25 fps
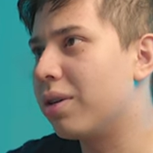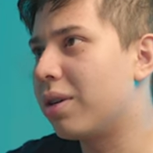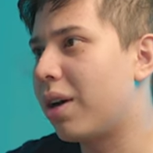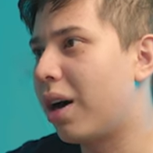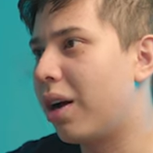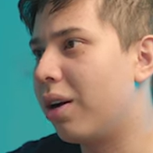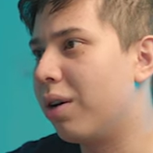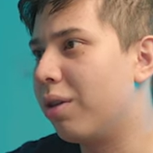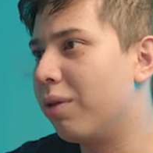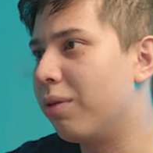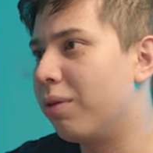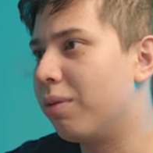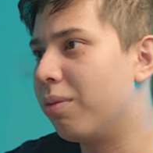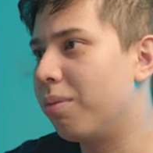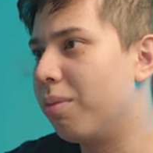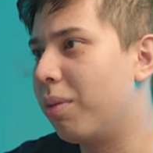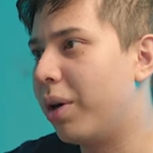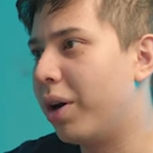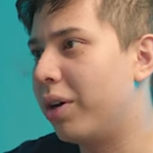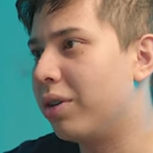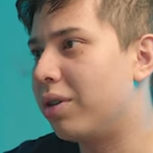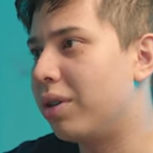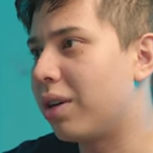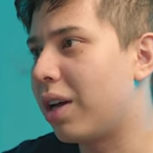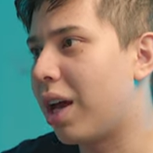kind of
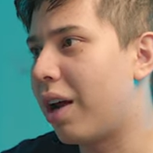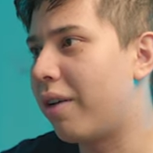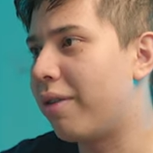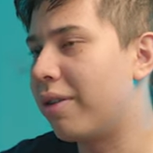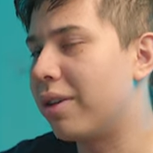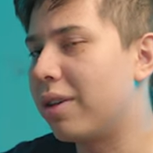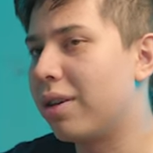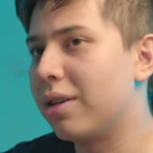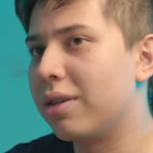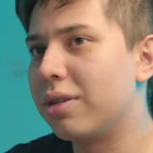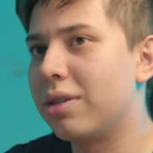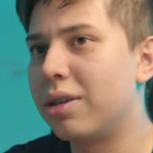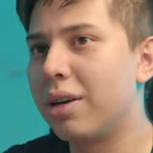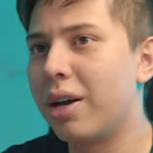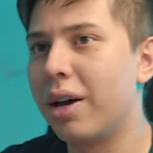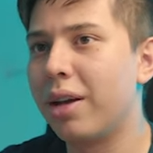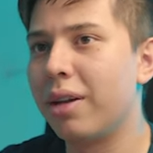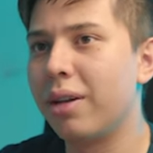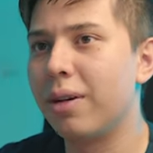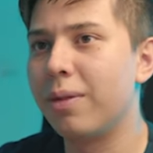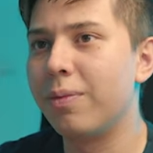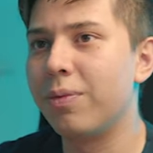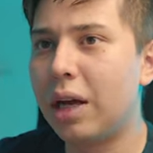merging everything together.